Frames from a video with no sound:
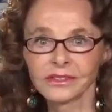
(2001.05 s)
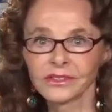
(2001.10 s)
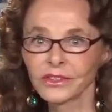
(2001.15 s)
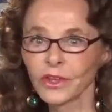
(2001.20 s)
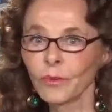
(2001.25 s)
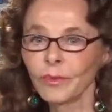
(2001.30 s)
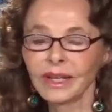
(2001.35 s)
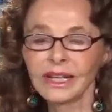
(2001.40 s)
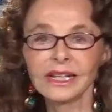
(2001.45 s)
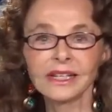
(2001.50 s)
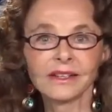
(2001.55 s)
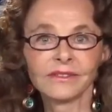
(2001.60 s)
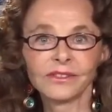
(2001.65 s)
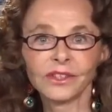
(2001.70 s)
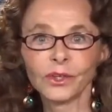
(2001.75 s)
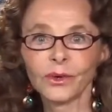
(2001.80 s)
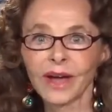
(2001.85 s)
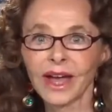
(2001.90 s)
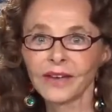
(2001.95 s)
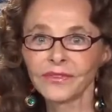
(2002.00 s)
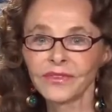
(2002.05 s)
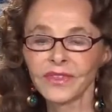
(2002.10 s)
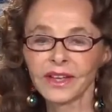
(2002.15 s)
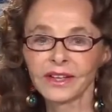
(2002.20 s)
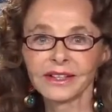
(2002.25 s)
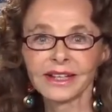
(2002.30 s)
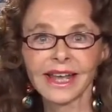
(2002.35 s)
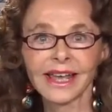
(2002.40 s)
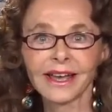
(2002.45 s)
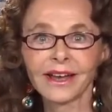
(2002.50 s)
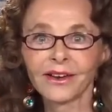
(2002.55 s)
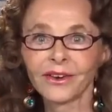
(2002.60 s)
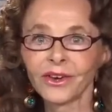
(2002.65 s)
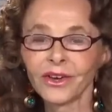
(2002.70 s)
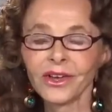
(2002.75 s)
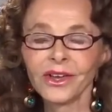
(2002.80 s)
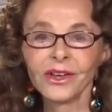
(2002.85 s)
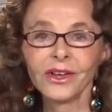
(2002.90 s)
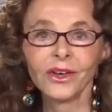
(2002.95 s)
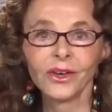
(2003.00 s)
so many of you out there
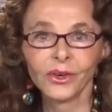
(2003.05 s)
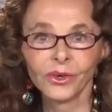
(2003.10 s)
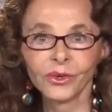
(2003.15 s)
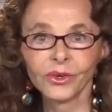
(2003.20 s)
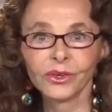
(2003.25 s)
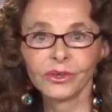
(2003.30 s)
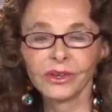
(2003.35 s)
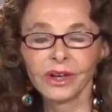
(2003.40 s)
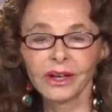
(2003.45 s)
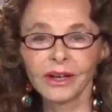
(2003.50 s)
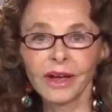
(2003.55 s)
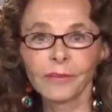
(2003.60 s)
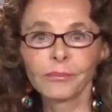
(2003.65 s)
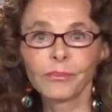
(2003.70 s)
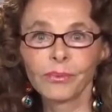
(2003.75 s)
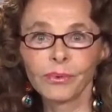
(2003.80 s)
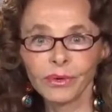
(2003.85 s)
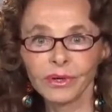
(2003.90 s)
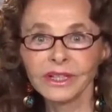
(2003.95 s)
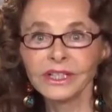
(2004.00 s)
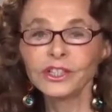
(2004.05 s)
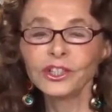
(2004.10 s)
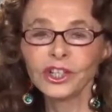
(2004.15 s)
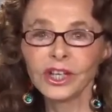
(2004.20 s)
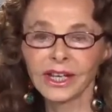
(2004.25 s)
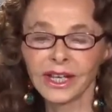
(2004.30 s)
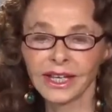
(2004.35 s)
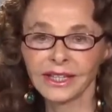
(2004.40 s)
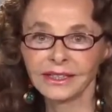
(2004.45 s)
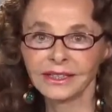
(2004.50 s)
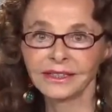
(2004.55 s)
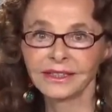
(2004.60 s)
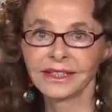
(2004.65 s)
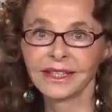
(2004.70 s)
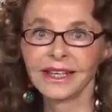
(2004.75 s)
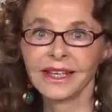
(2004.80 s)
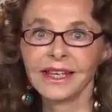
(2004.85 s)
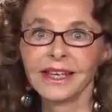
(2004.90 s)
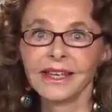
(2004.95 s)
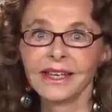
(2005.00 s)
now who appreciate